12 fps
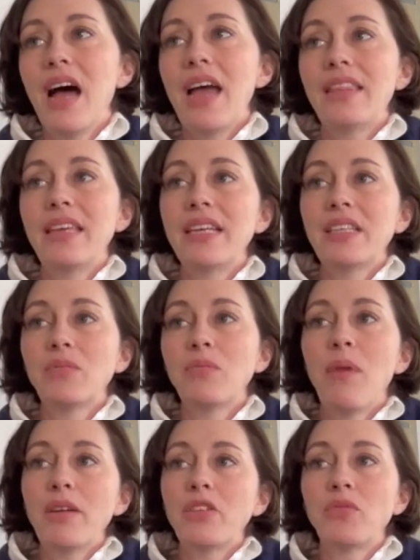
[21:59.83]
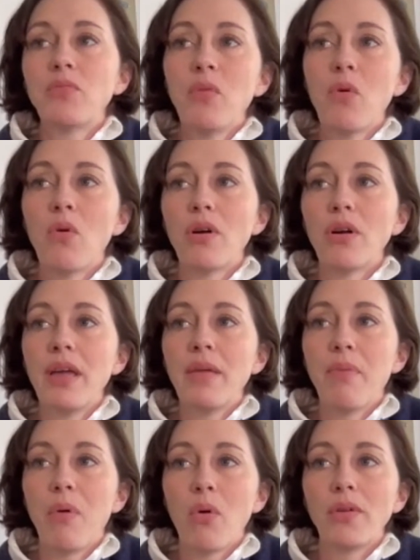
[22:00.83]
I think is much more
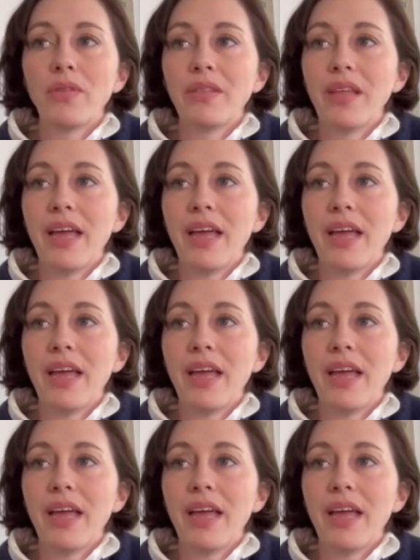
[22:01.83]
important